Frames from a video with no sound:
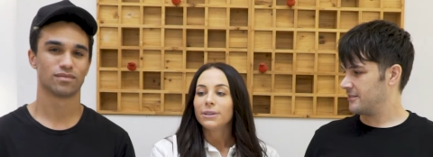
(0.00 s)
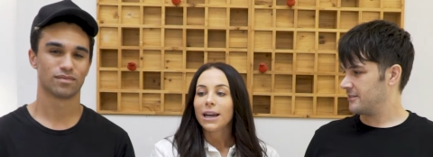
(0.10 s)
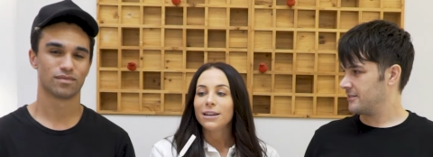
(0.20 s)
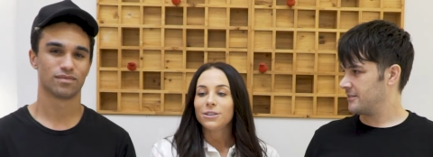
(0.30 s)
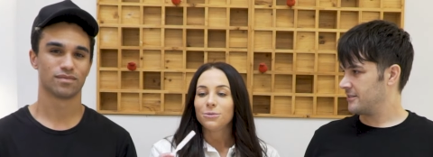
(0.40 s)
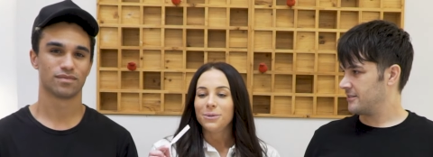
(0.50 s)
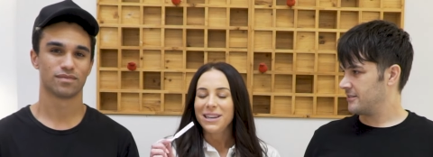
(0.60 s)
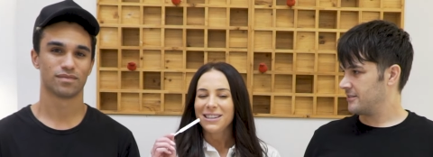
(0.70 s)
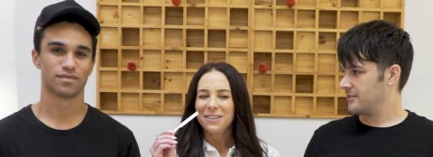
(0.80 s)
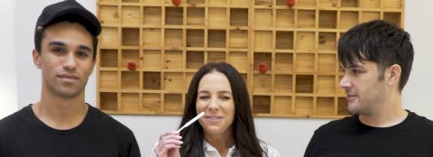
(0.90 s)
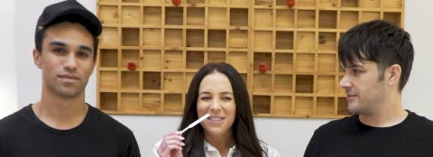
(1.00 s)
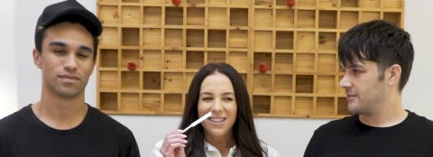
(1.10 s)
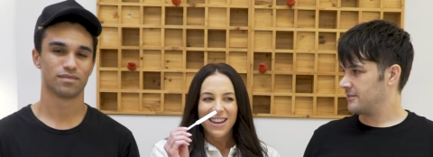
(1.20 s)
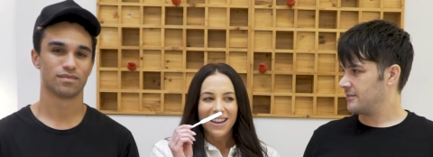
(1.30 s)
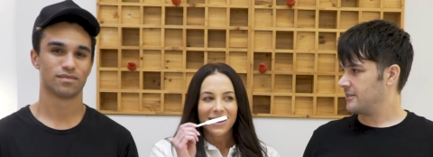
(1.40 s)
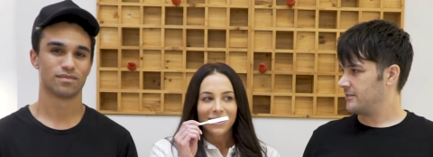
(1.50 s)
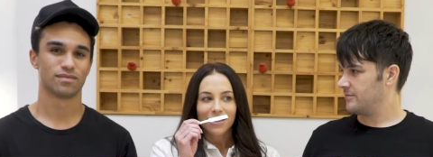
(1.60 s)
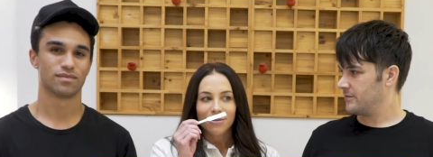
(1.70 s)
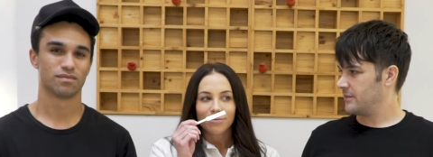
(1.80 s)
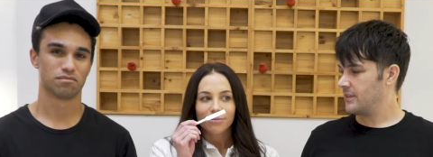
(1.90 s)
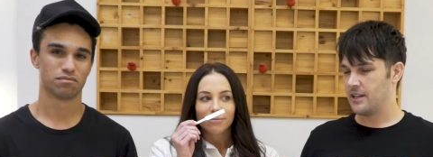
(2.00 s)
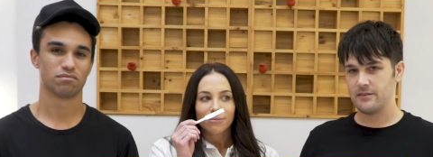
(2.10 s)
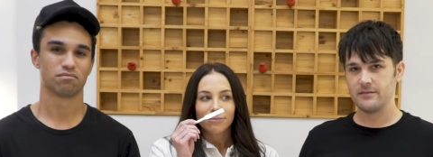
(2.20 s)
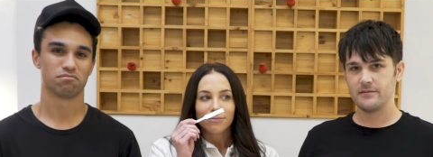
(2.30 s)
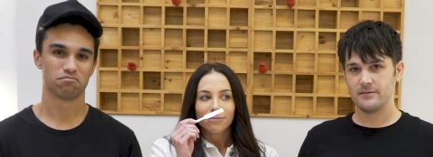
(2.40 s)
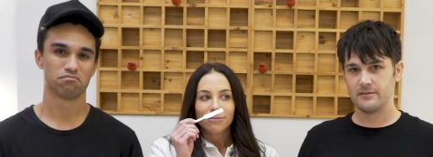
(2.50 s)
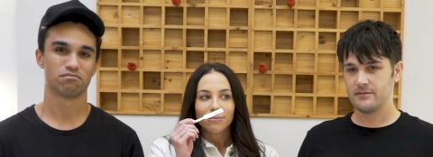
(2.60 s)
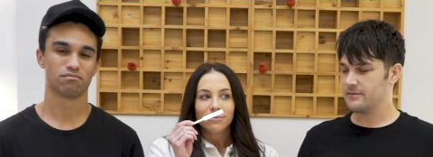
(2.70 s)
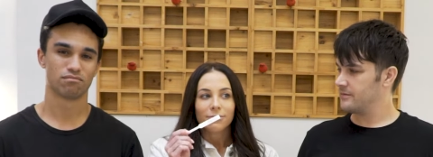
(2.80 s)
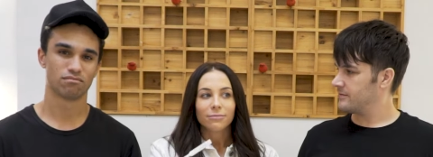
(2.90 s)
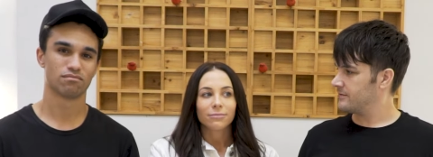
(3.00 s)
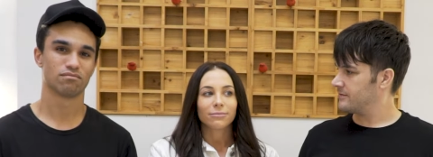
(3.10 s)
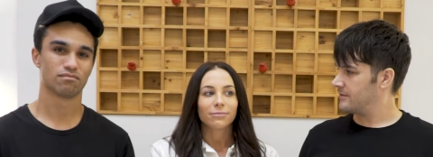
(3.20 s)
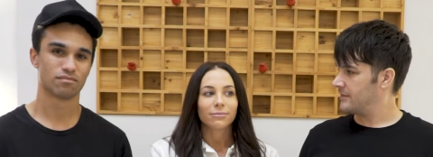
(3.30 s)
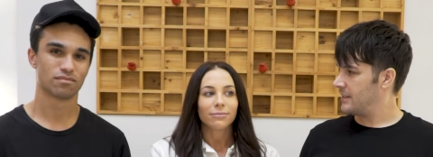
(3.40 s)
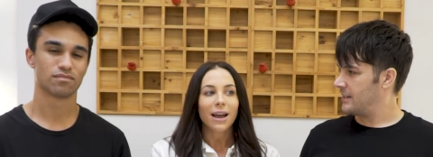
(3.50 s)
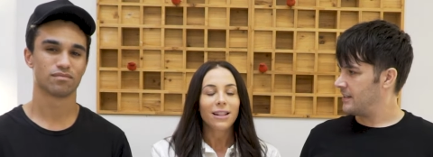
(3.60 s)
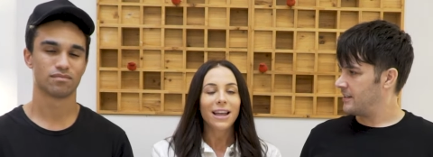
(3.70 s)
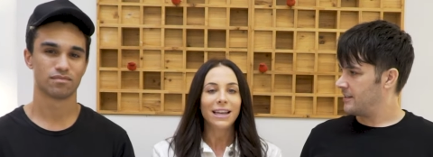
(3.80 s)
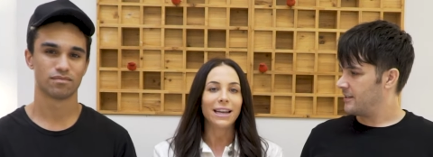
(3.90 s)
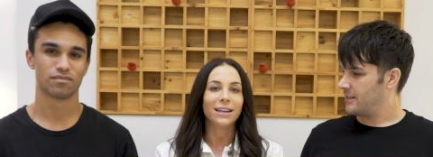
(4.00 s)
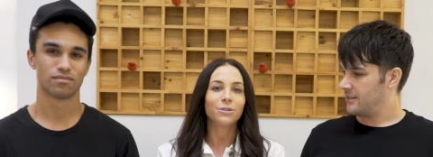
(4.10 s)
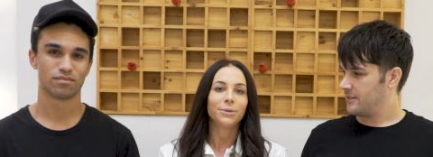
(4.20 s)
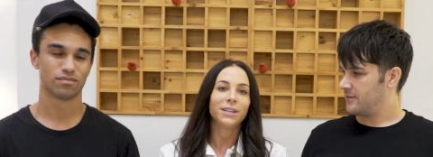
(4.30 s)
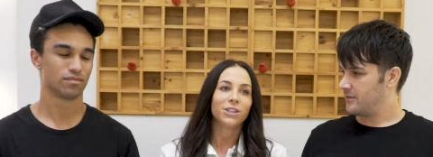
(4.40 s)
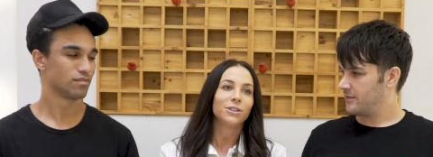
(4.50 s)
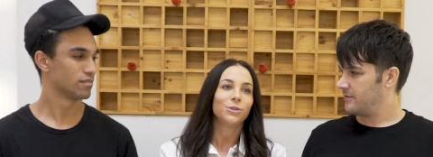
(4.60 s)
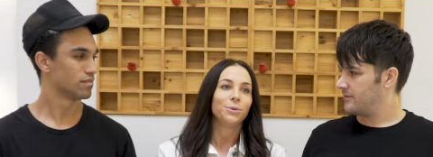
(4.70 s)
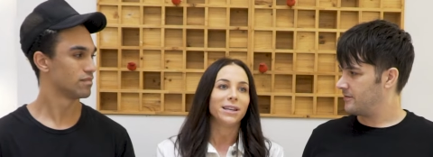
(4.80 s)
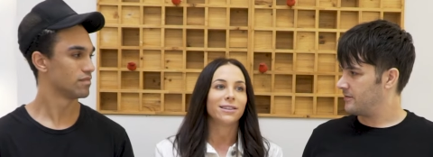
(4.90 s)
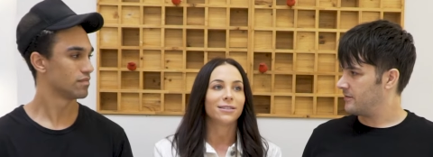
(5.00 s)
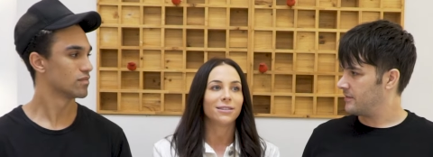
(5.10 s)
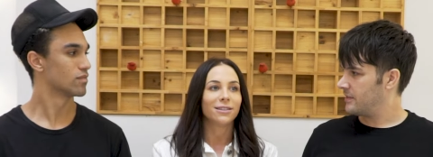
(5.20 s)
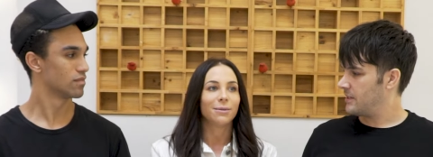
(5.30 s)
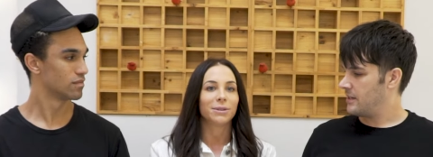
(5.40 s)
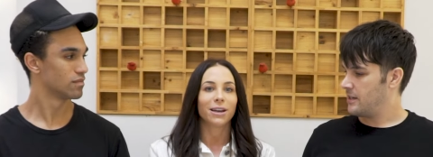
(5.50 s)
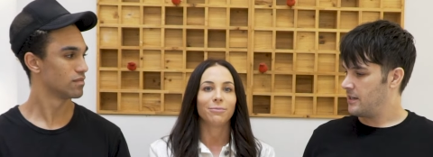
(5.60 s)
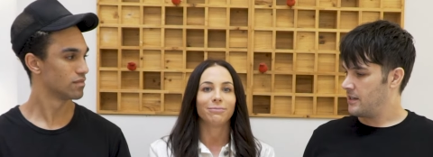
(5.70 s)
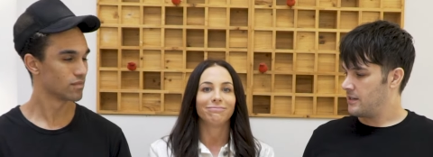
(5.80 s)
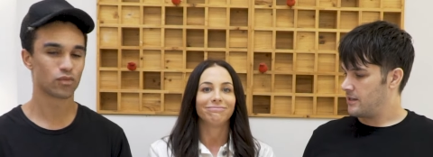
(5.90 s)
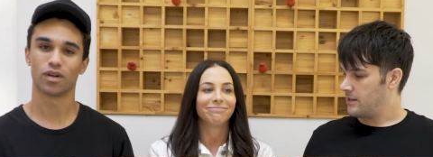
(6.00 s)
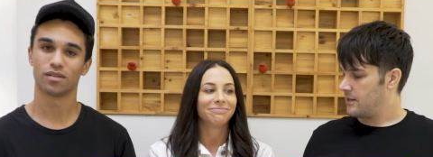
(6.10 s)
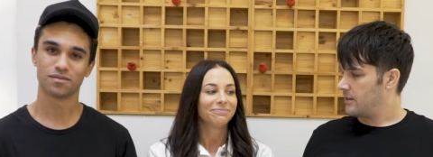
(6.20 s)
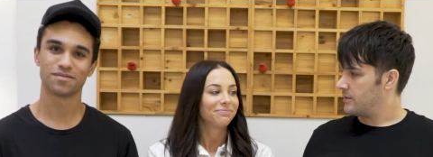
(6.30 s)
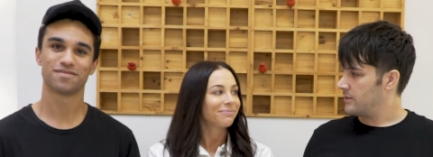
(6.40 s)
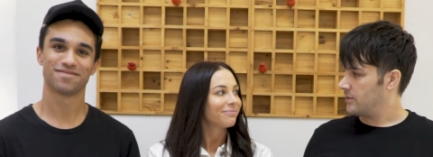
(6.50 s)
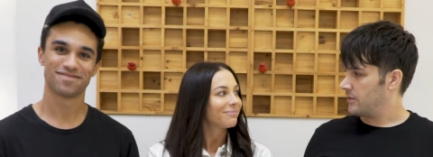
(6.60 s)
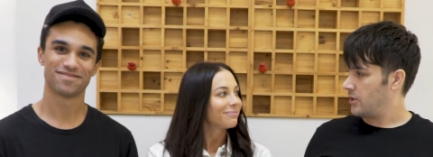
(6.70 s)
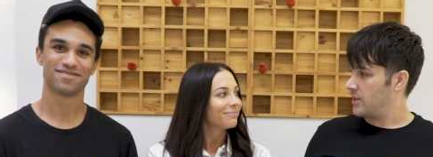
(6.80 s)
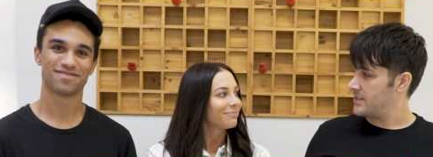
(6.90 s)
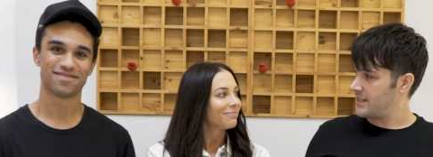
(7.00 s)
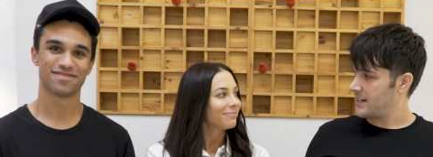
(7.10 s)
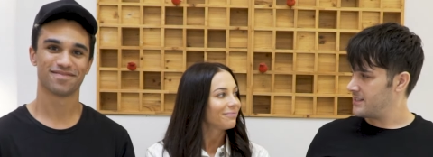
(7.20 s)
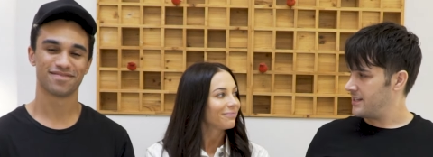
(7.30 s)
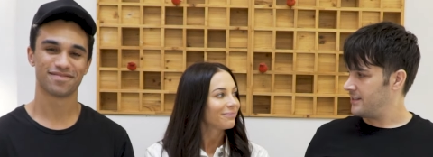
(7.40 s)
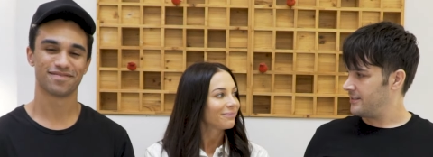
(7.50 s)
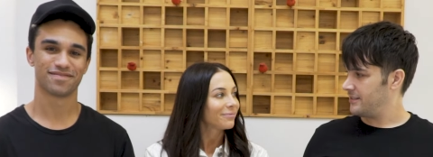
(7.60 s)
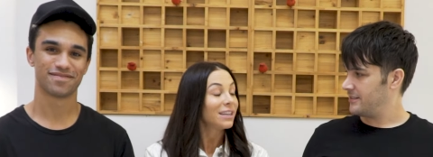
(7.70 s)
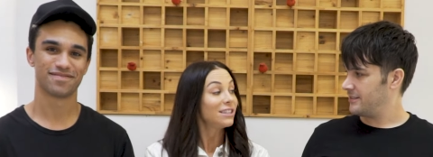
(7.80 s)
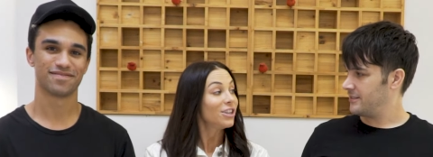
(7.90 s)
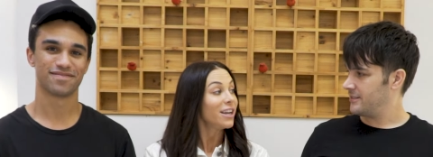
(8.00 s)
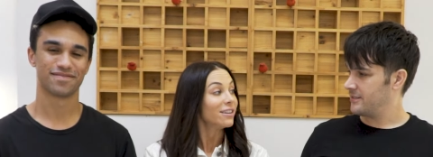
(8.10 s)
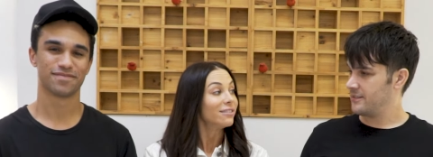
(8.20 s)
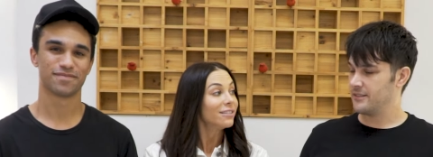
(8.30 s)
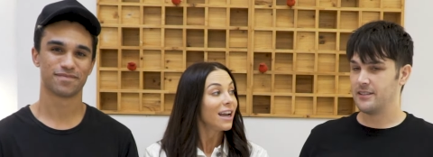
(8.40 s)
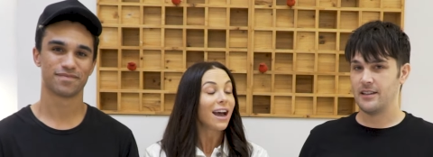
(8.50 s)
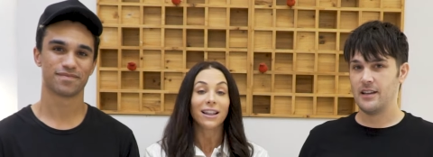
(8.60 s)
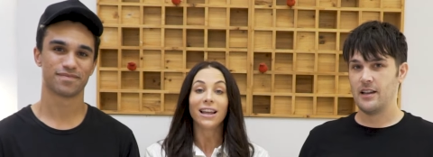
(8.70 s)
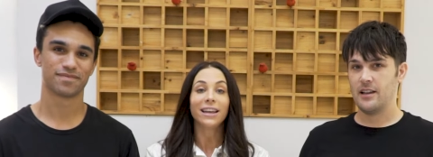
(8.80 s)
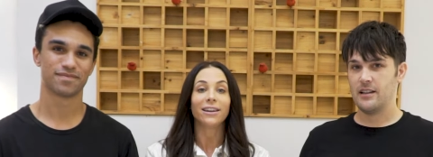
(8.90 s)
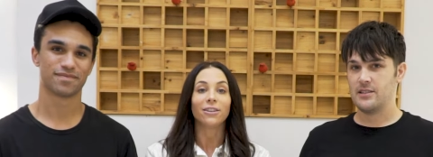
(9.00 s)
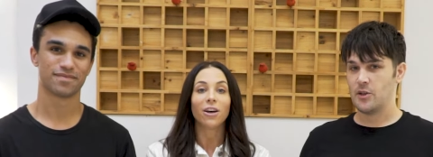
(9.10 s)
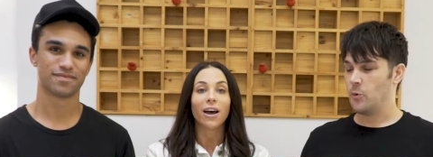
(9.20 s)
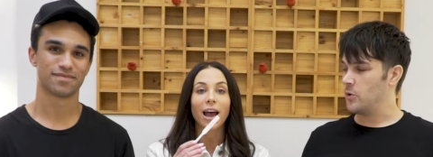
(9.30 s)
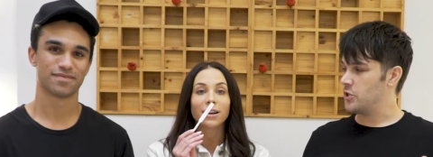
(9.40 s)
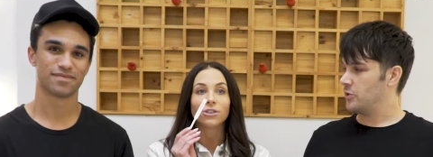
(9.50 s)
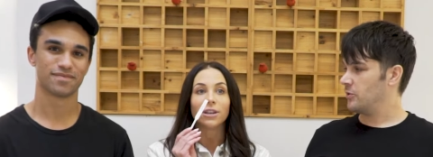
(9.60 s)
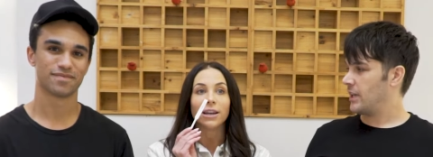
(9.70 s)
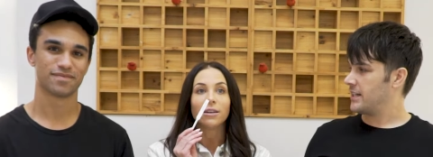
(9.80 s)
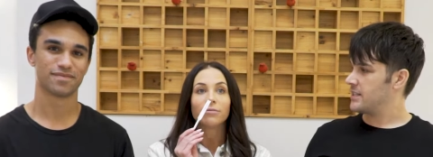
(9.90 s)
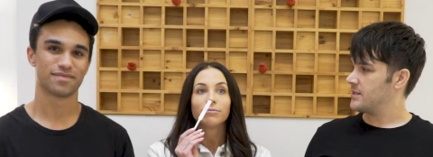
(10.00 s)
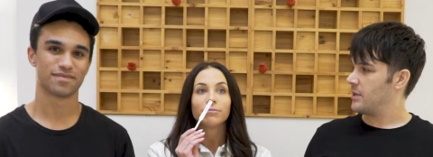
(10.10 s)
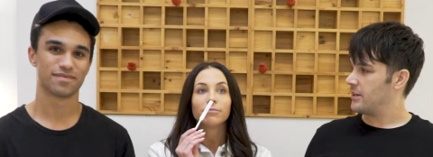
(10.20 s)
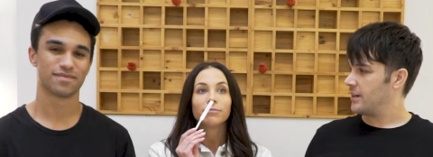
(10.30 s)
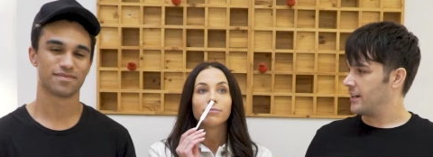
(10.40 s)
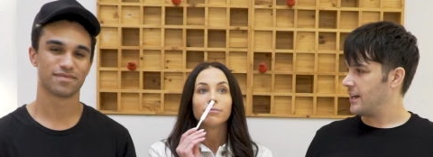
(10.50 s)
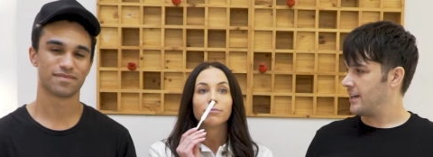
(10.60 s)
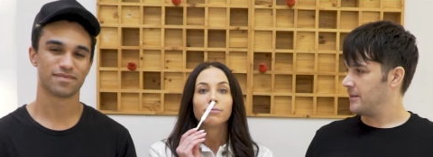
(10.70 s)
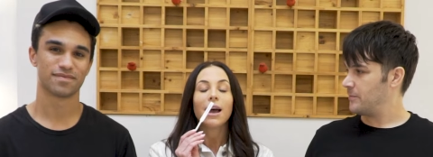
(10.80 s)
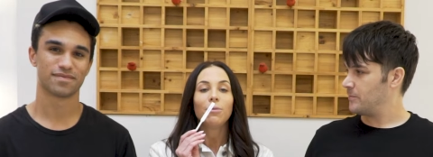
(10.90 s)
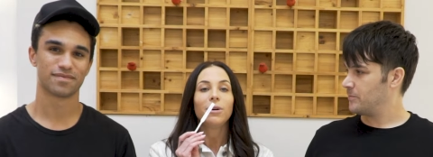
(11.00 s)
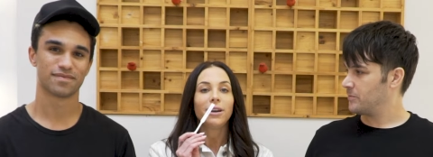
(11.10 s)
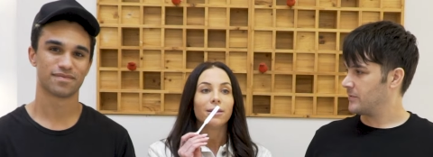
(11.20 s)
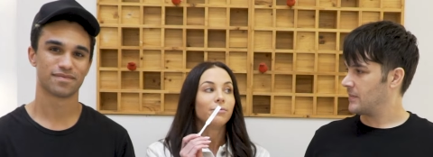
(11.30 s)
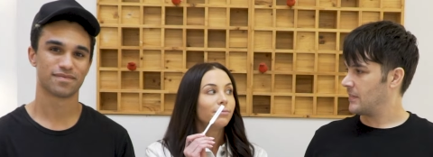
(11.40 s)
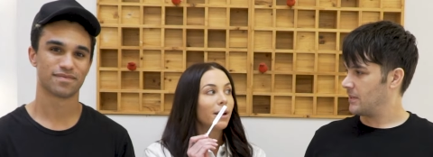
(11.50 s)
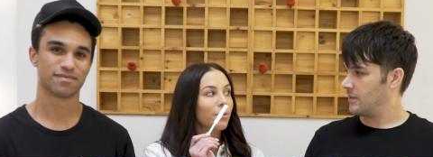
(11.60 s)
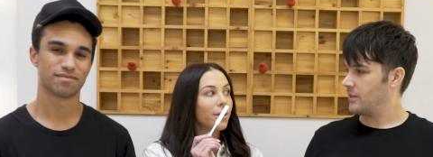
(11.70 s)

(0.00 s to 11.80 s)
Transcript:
Speaker 1: Kind of sweet, I feel like. Yeah. I like it. It's rich and sweet at the same time.
Speaker 2: Okay. Good, sexy?
Speaker 1: It's good. Yeah, I like it a so lot. So would you like
Speaker 2: to smell it on a guy?
Speaker 1: I would. I